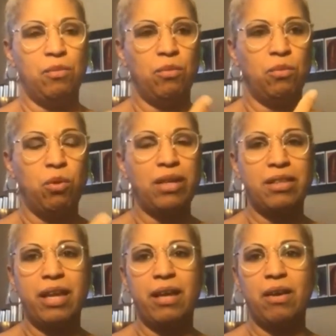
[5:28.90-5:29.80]
what
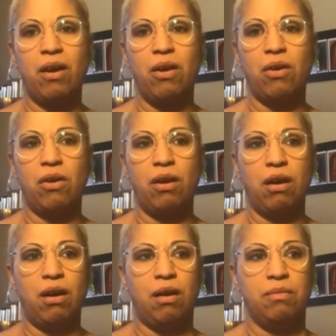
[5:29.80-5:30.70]
they are
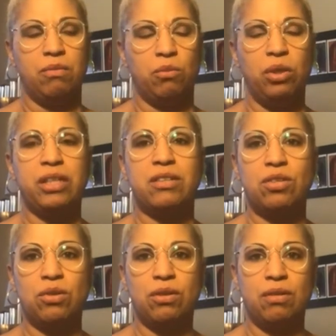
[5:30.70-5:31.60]
willing
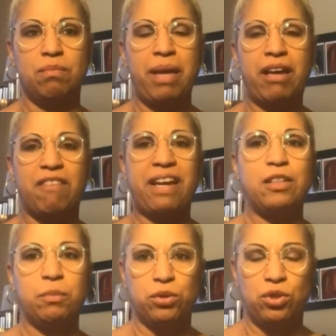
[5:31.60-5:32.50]
to make
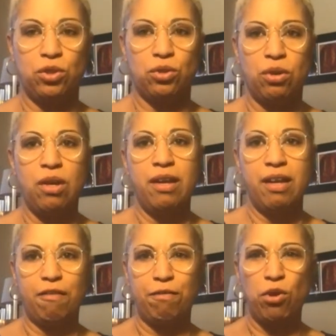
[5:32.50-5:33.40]
available to you.
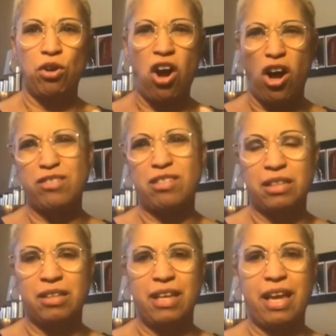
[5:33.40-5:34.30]
if you're
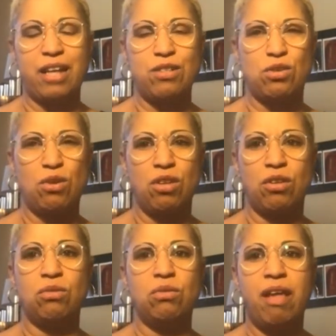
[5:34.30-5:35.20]
constantly in the answer,
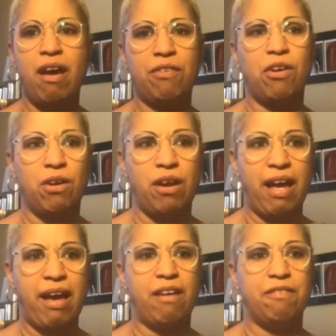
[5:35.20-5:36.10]
then you never
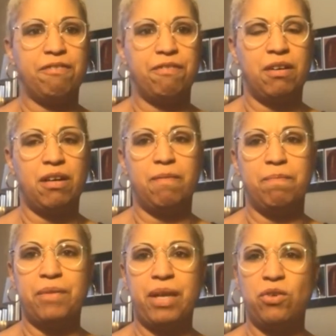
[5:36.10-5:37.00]
have,
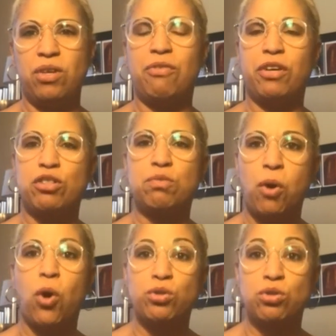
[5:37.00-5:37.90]
you're never
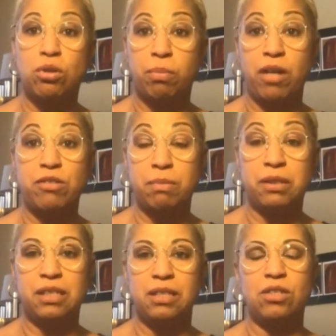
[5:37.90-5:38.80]
exposed to the
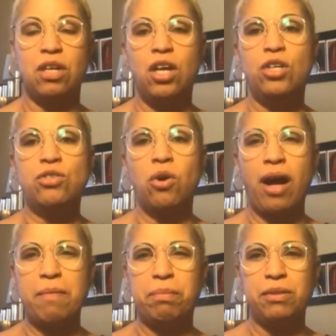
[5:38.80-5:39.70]
possibilities. So
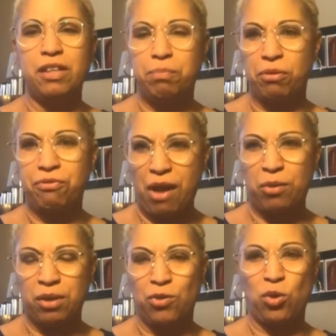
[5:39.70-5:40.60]
I believe
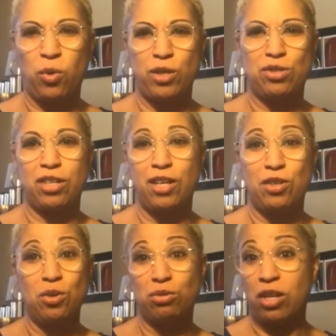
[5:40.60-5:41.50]
profoundly in the question. And
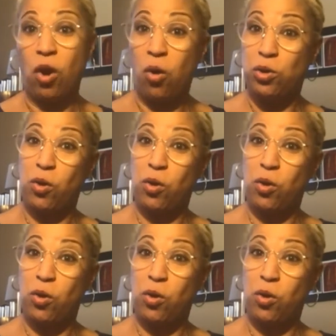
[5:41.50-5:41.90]
you said, oh,